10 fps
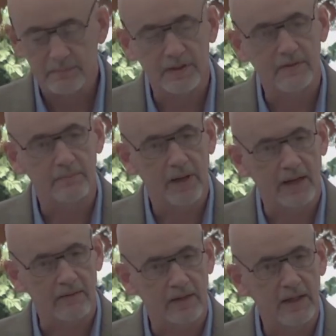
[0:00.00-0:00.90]
But
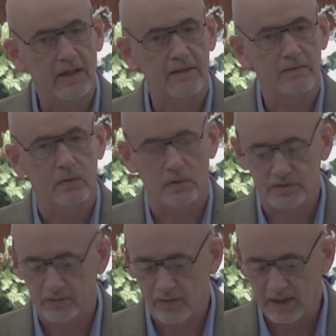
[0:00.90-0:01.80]
back then, of
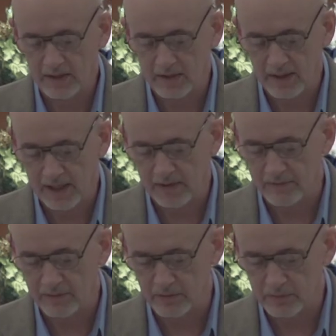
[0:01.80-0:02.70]
course, they didn't
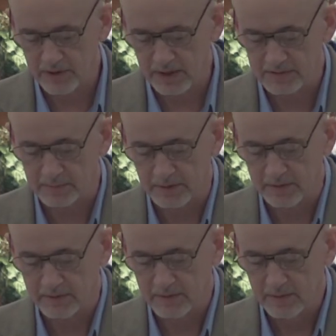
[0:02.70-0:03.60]
have the New Testament.
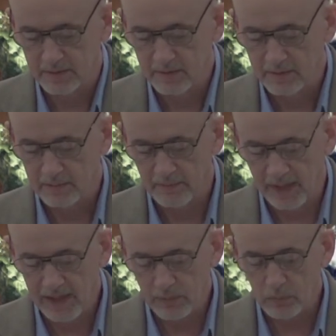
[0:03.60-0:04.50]

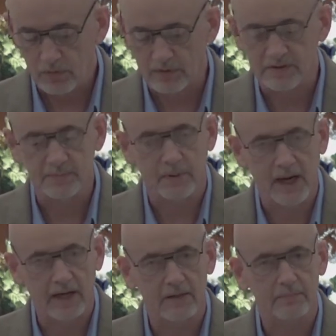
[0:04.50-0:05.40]
They were
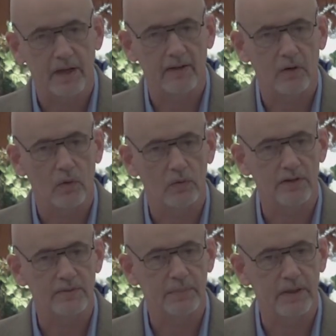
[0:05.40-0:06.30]
inspired by the
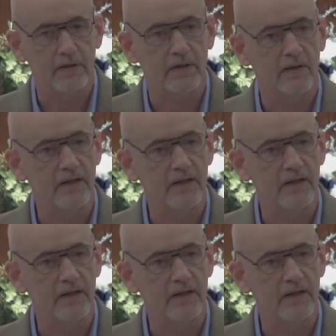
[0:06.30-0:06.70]
Holy Spirit,